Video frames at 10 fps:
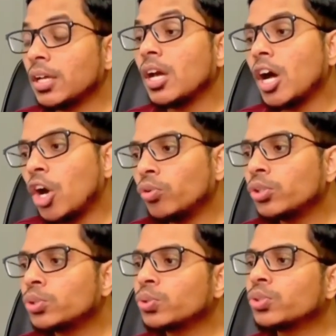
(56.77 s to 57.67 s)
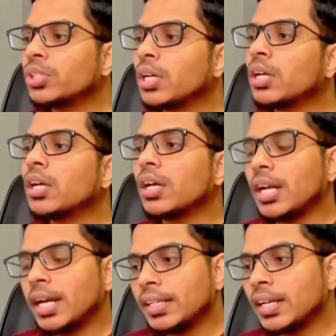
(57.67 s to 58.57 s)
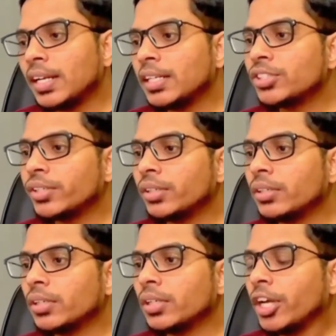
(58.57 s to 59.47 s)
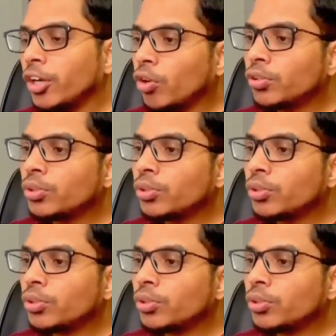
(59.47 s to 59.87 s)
how to choose the right Cleanagent, and also